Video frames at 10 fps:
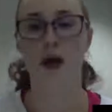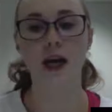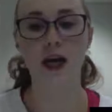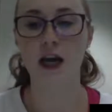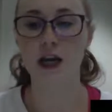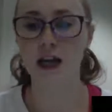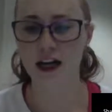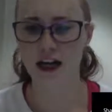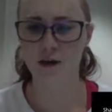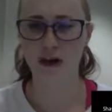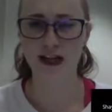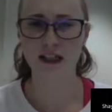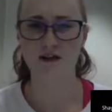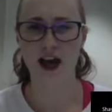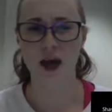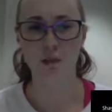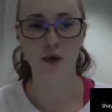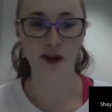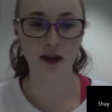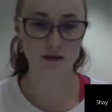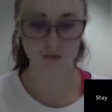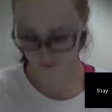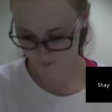Mine had an interactive applet.